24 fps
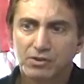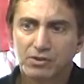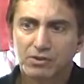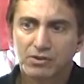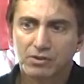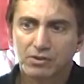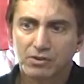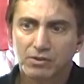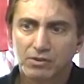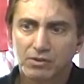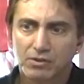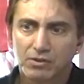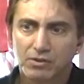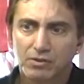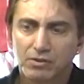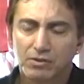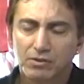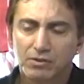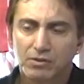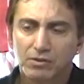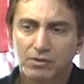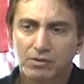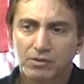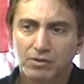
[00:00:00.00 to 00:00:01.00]
and the
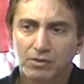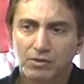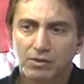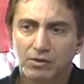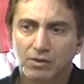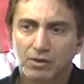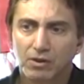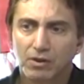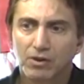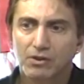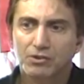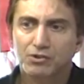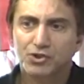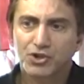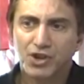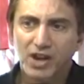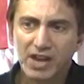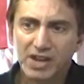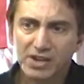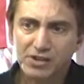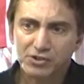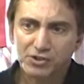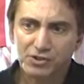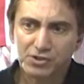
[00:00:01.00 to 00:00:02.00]
maintenance of it
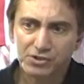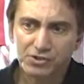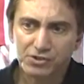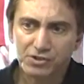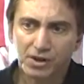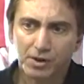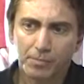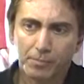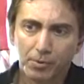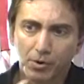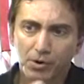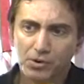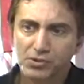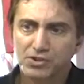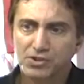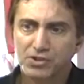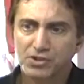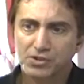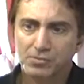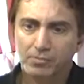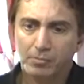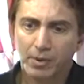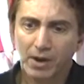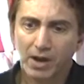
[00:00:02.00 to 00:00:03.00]
changes a
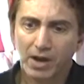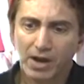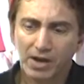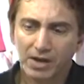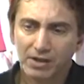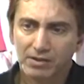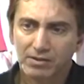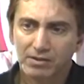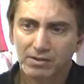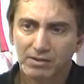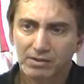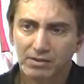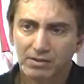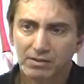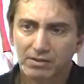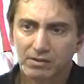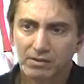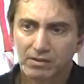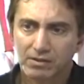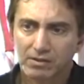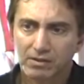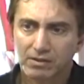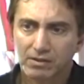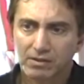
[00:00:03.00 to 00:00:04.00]
person's mind
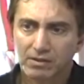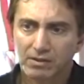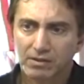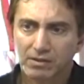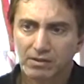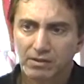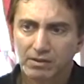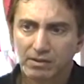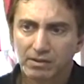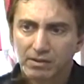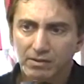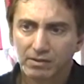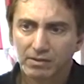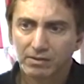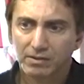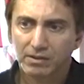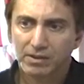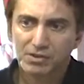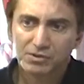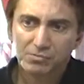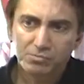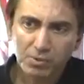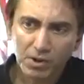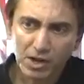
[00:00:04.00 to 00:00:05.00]

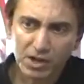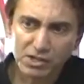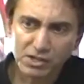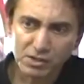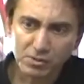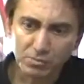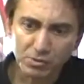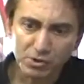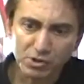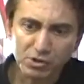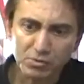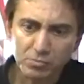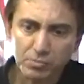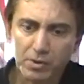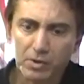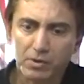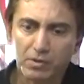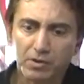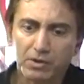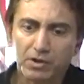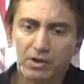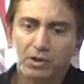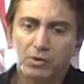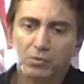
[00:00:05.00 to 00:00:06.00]
and possibly
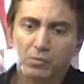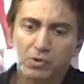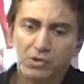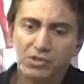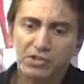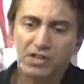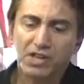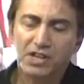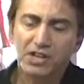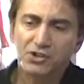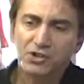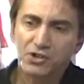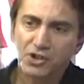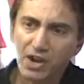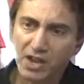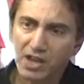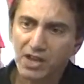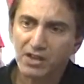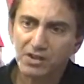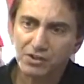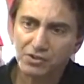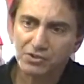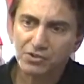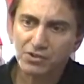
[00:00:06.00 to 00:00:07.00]
spirit. In other words, they
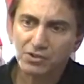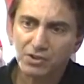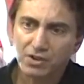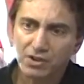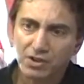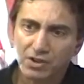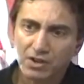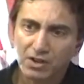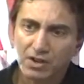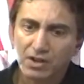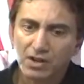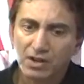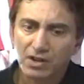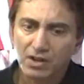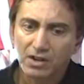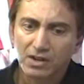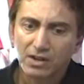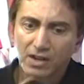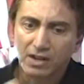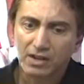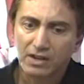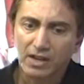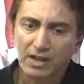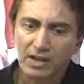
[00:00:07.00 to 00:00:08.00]
change. Yeah
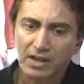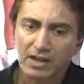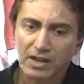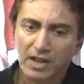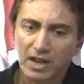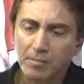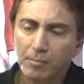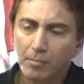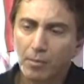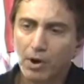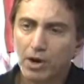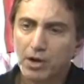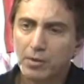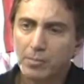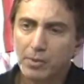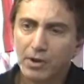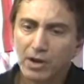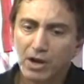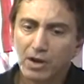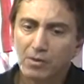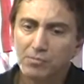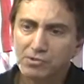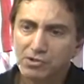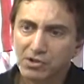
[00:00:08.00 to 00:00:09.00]
then, then money
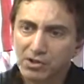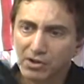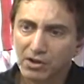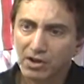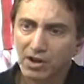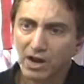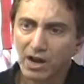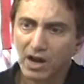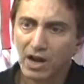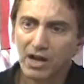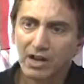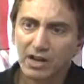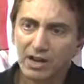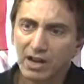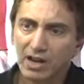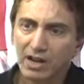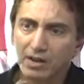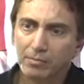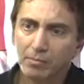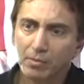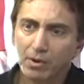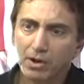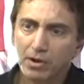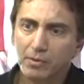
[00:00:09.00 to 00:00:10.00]
becomes their god
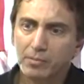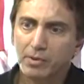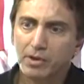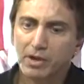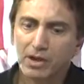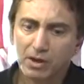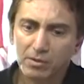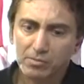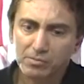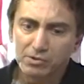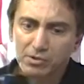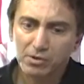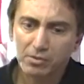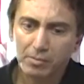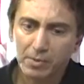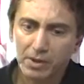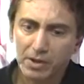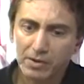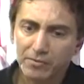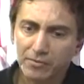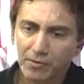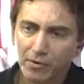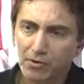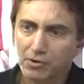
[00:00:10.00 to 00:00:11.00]
and money becomes their
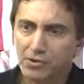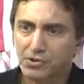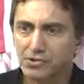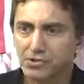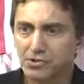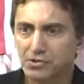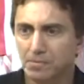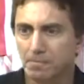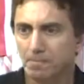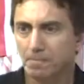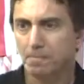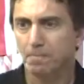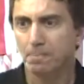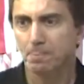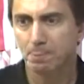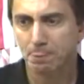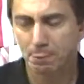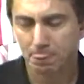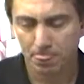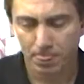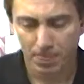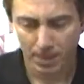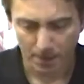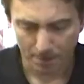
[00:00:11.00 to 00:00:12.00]
main focus.
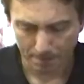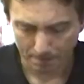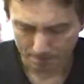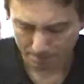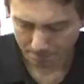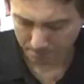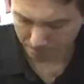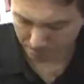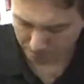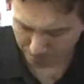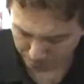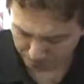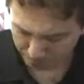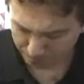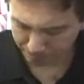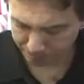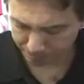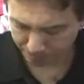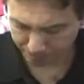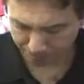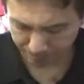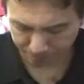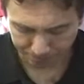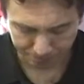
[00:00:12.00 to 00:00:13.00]
There's that old
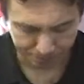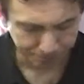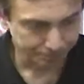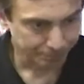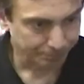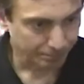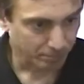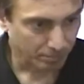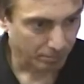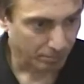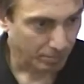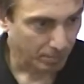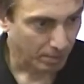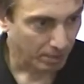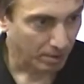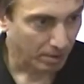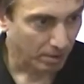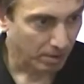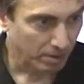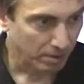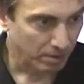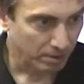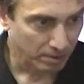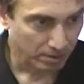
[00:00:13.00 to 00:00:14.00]
saying
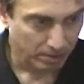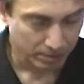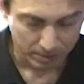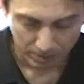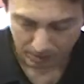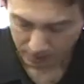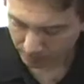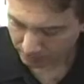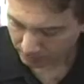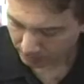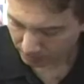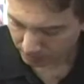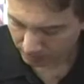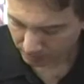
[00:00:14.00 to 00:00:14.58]
that